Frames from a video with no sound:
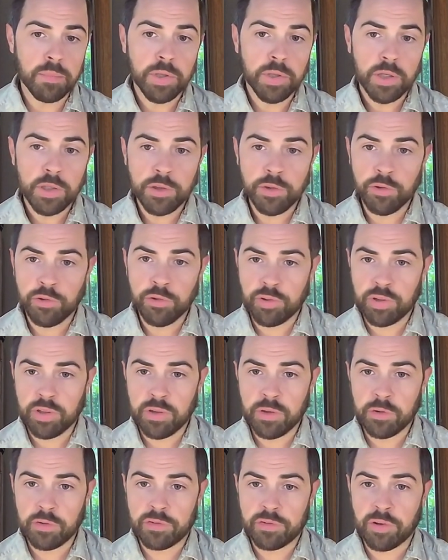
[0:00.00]
Usually
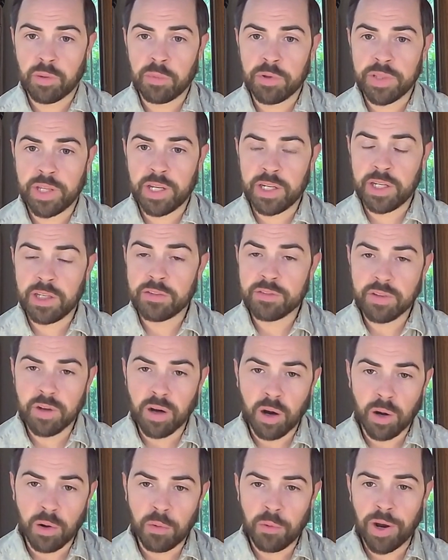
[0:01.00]
there's someone that needs an
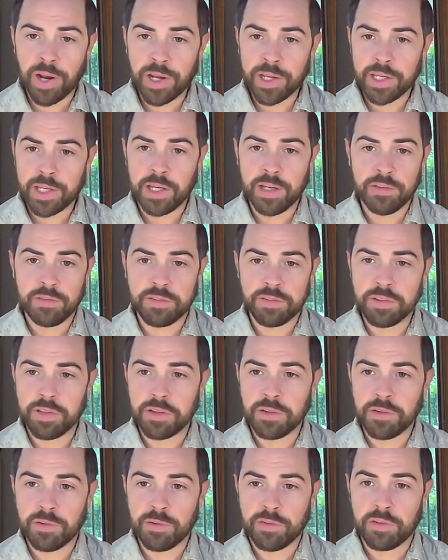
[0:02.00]
ROI case, and then
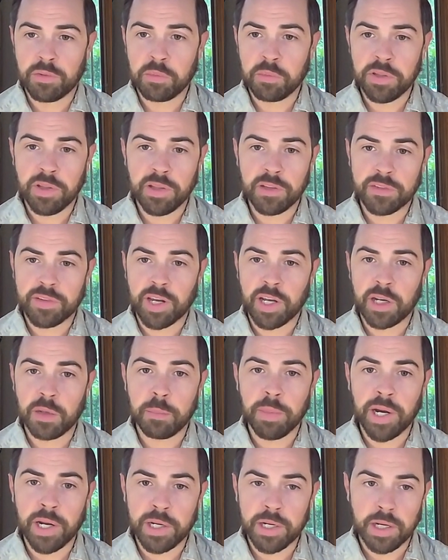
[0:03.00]
there's someone that's kind of
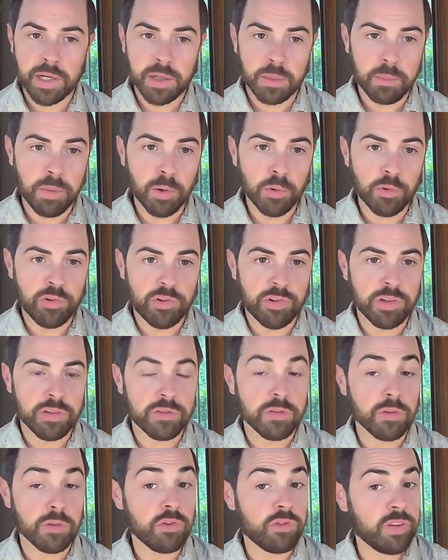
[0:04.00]
buying on emotion. So
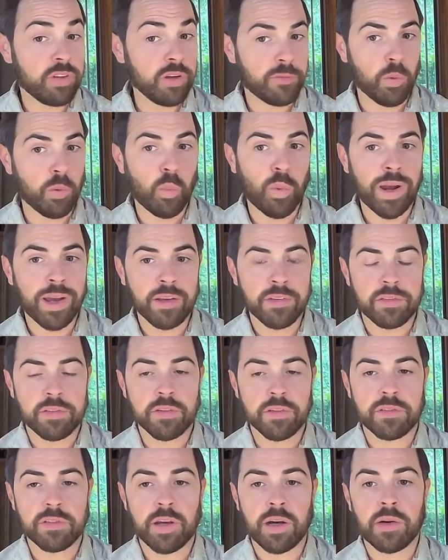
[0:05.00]
there's different ways to
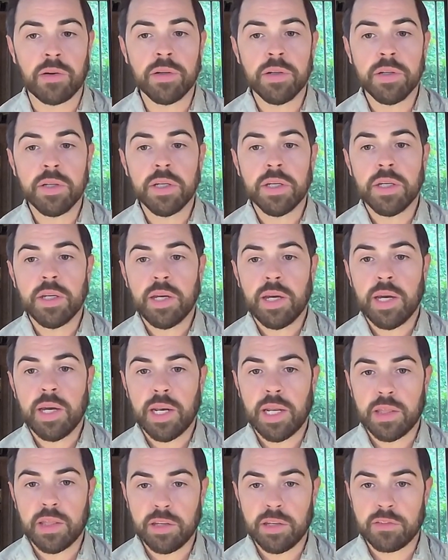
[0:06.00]
sell. And I
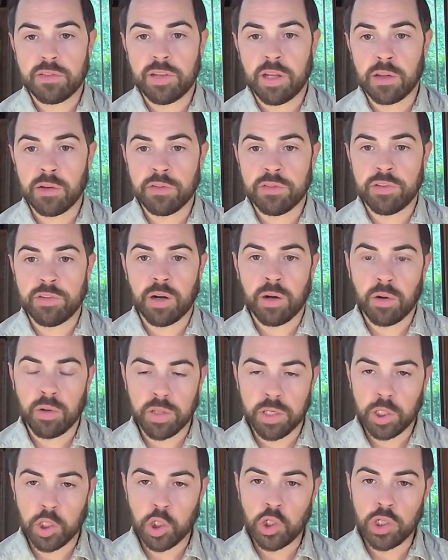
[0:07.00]
think sellers that are only
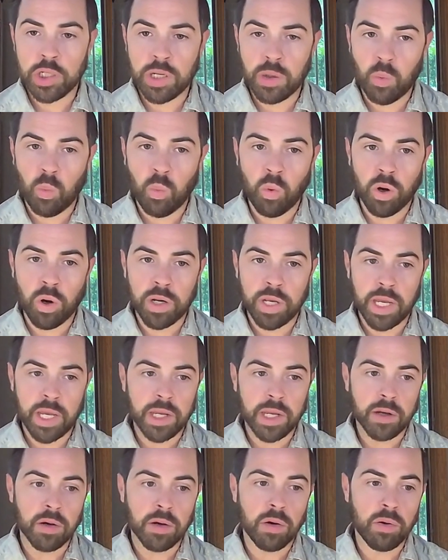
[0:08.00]
good at one
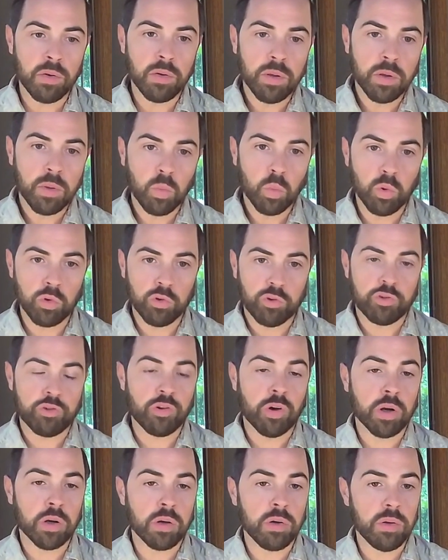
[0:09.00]
angle will
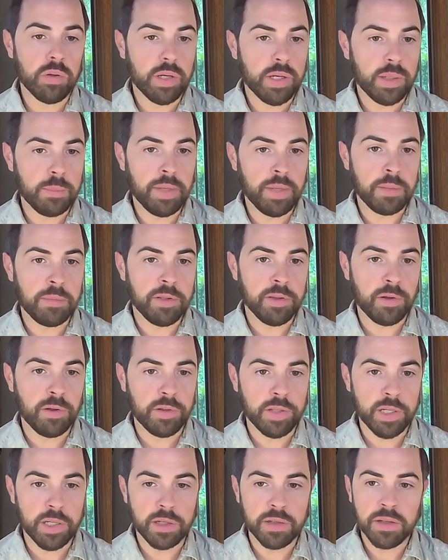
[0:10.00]
struggle, and maybe they'll
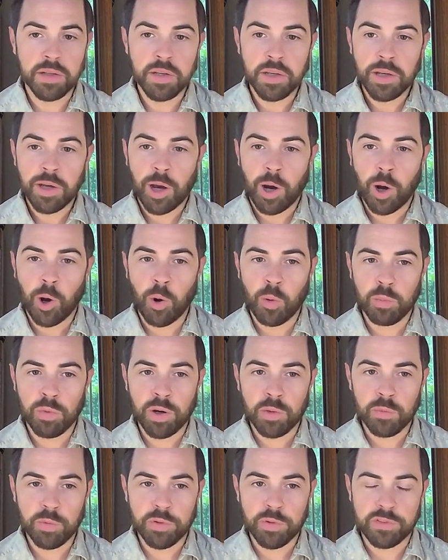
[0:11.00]
hit a home
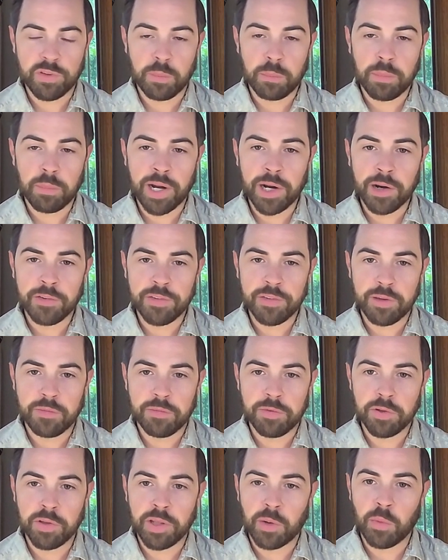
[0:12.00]
run with some buyers that
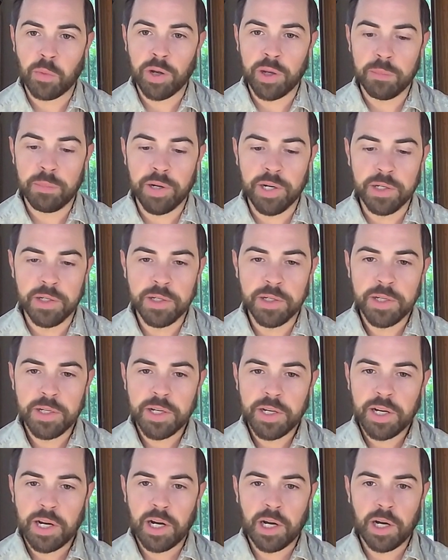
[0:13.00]
feel that way. But
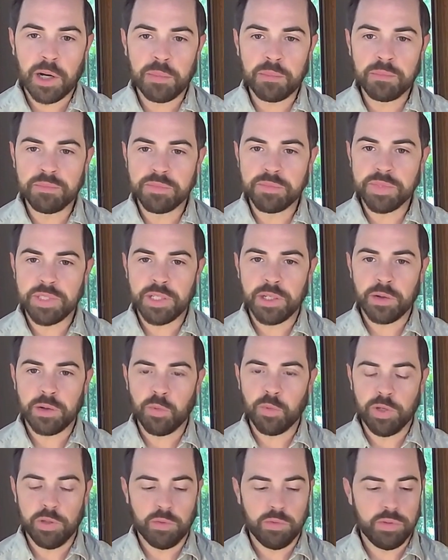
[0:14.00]

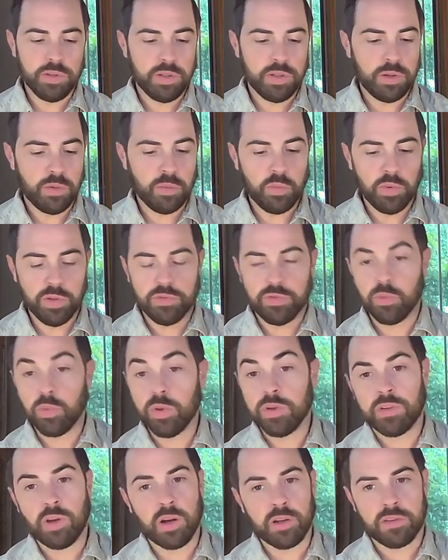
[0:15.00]
we
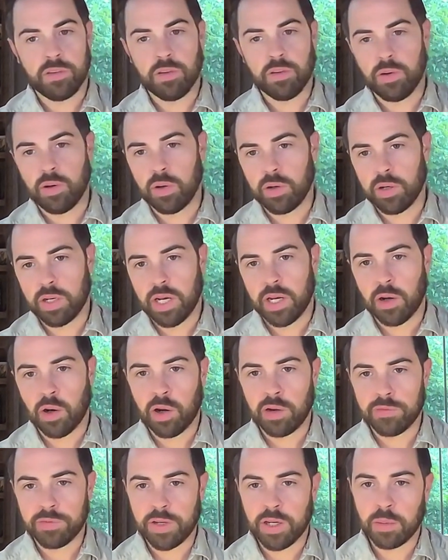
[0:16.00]
talked kind of
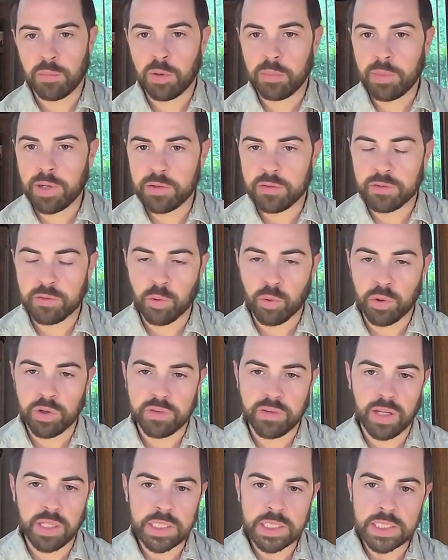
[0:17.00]
off camera about
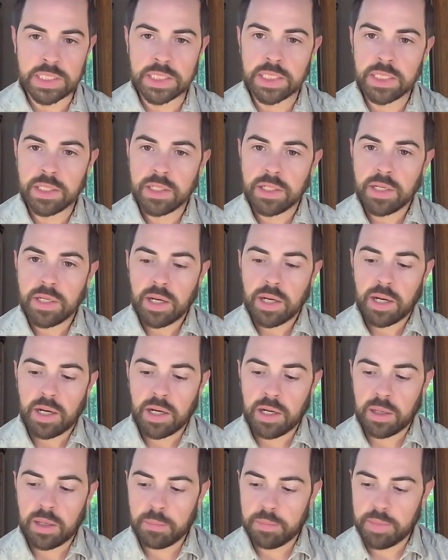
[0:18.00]
storytelling.
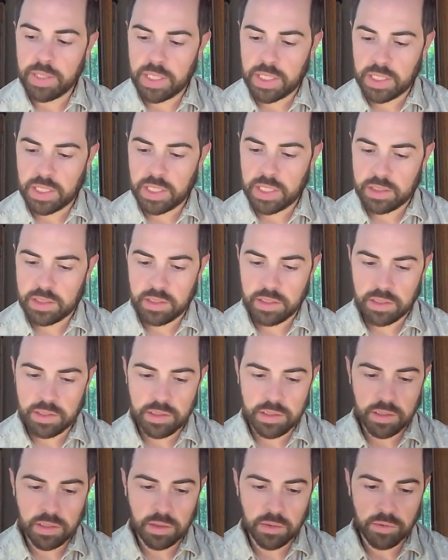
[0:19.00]
And I think,
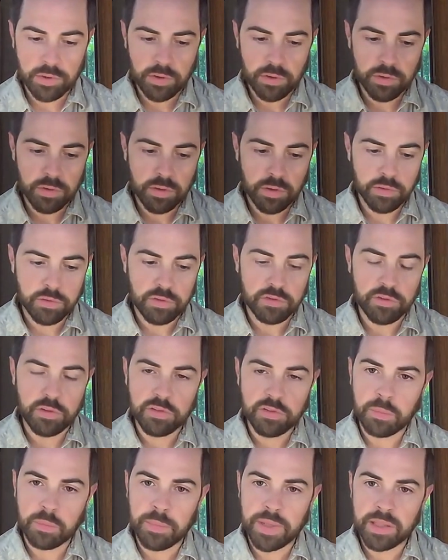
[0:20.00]
there's just
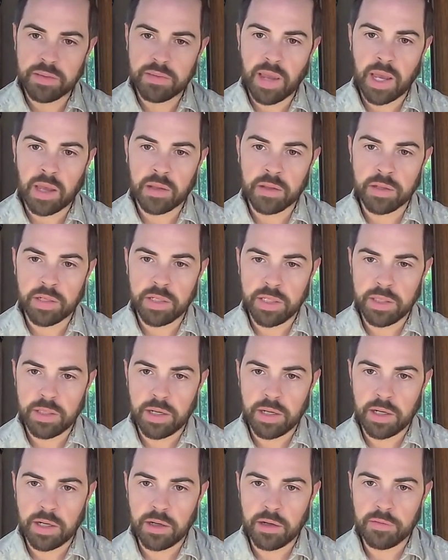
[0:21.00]
a mentality
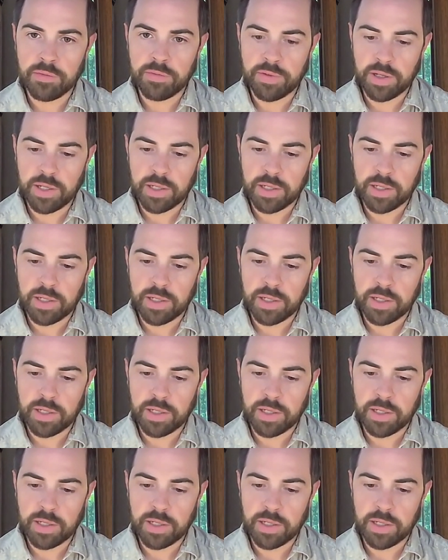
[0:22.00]
of